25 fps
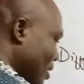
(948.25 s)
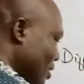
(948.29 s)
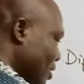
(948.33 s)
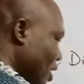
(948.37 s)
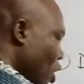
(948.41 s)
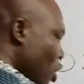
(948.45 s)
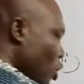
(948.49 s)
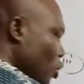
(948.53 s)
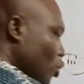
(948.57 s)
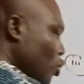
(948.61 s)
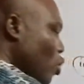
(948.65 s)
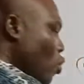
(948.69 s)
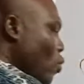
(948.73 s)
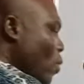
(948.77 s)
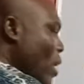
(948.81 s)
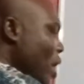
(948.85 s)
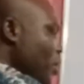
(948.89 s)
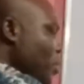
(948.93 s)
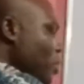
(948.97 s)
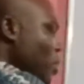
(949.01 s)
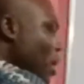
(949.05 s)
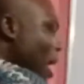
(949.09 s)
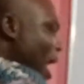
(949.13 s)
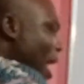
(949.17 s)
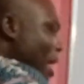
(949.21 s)
So where you
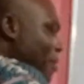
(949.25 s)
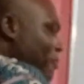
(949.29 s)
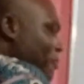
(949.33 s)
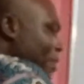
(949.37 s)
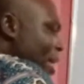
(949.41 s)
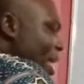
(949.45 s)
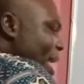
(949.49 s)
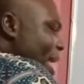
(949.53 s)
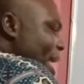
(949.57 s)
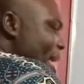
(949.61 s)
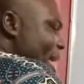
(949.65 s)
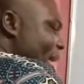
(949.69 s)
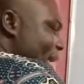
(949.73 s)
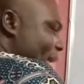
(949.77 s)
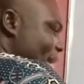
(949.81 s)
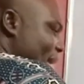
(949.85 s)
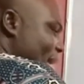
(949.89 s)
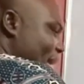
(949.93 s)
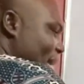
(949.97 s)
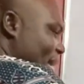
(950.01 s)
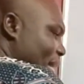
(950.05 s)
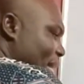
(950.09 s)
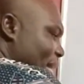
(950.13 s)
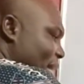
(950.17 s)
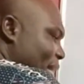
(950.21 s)
have A
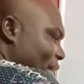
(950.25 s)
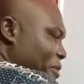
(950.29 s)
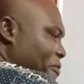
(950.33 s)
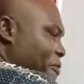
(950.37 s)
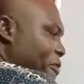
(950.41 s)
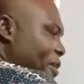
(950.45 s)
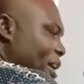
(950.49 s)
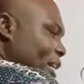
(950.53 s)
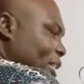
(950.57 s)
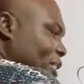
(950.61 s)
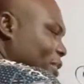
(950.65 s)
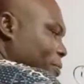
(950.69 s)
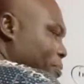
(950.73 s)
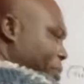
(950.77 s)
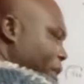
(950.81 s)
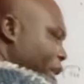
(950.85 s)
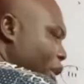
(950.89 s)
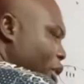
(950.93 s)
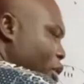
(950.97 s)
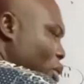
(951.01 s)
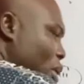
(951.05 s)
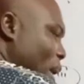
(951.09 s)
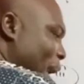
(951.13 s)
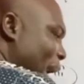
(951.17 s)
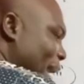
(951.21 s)
difference B, you
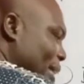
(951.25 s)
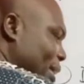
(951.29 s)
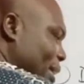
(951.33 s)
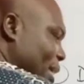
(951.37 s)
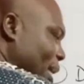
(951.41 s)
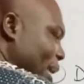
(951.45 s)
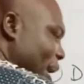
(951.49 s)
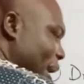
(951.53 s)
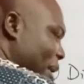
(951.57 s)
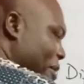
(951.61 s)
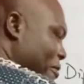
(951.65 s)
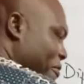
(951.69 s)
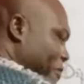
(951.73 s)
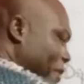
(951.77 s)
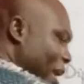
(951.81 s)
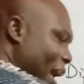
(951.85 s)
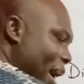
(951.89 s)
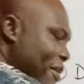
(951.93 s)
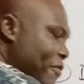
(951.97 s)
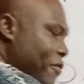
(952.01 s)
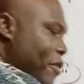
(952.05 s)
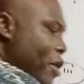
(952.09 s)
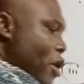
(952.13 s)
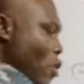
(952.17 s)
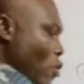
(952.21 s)
had 3 and 5.
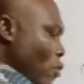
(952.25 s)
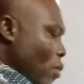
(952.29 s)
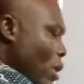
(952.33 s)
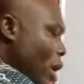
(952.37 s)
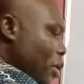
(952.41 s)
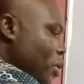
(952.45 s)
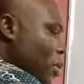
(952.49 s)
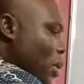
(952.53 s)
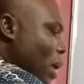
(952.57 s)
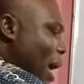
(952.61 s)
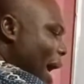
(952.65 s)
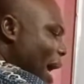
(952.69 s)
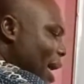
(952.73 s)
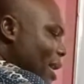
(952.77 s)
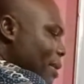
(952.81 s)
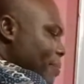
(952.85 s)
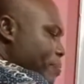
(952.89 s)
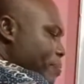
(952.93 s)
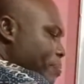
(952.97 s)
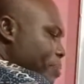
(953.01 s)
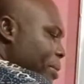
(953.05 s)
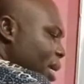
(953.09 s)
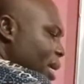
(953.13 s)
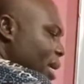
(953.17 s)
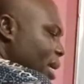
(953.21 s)
Where you had
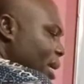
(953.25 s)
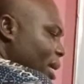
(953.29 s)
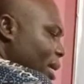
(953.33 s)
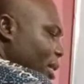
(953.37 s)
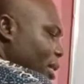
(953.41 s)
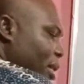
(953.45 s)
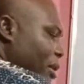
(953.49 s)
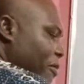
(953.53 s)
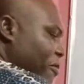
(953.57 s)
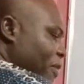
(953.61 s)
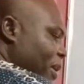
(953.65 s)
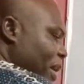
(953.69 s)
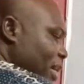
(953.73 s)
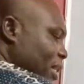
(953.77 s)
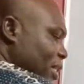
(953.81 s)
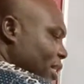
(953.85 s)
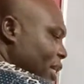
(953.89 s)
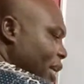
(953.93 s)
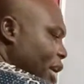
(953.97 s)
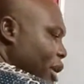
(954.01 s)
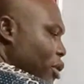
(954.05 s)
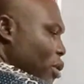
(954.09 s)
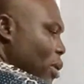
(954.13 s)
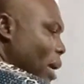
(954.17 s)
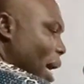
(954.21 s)
B difference A,
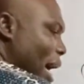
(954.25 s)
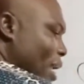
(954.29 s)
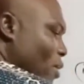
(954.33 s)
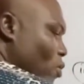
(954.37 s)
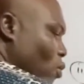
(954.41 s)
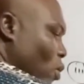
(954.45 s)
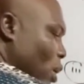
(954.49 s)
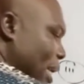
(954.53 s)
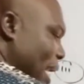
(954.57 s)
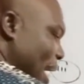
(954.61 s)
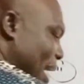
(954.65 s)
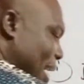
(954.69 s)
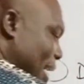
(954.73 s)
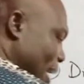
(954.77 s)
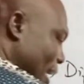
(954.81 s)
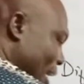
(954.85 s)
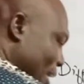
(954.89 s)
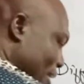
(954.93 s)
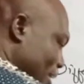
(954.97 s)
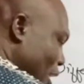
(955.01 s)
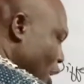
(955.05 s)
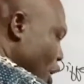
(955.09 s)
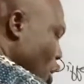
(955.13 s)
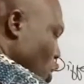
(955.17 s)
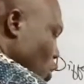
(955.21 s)
you had 1 and 8.
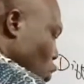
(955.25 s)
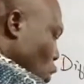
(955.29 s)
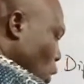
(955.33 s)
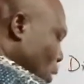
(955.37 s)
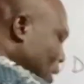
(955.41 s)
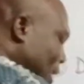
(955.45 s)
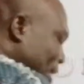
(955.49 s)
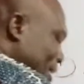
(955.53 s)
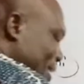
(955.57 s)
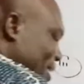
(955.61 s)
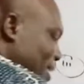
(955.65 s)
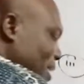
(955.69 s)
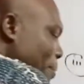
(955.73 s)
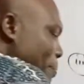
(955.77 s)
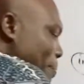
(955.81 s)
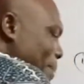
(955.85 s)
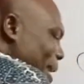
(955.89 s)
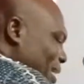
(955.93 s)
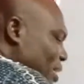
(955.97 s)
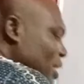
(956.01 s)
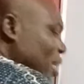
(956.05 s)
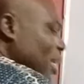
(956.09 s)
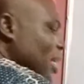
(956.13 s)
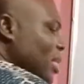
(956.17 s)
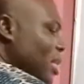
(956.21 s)
So the
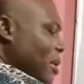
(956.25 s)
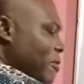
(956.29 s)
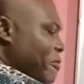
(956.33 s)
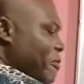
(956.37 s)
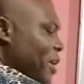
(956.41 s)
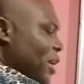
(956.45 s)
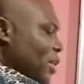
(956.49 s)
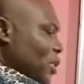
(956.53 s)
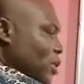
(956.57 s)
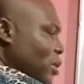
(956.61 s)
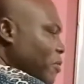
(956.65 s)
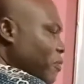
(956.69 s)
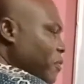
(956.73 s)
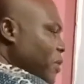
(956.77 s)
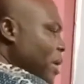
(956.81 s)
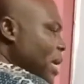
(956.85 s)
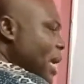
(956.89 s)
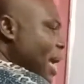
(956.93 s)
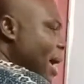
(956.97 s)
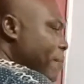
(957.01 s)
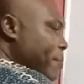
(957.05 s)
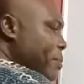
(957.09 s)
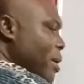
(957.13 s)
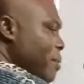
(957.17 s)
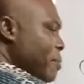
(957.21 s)
symmetric difference of A and
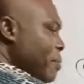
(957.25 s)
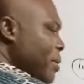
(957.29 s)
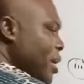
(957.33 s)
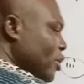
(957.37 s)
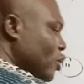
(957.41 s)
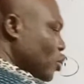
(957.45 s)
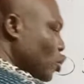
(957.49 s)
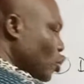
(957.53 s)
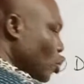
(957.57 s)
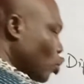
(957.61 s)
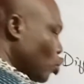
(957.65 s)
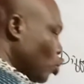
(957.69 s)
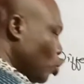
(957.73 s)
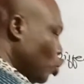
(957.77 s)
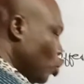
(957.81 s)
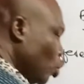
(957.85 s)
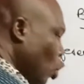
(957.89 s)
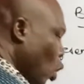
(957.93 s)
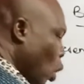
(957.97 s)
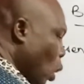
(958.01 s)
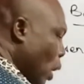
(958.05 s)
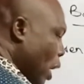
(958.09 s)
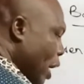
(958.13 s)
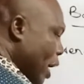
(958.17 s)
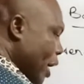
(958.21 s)
B means you
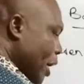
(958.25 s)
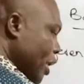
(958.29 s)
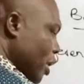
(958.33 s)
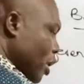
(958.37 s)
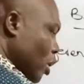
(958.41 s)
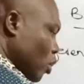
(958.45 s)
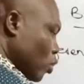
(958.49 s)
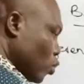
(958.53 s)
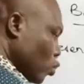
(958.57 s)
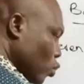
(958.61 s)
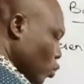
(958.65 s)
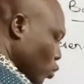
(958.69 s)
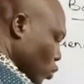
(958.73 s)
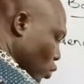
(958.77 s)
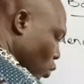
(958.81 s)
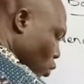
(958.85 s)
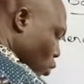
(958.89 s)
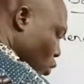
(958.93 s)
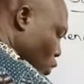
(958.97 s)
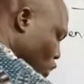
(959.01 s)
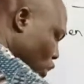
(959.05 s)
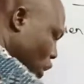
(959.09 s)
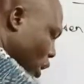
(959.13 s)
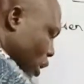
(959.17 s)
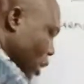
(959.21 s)
join the two
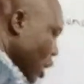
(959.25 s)
solutions.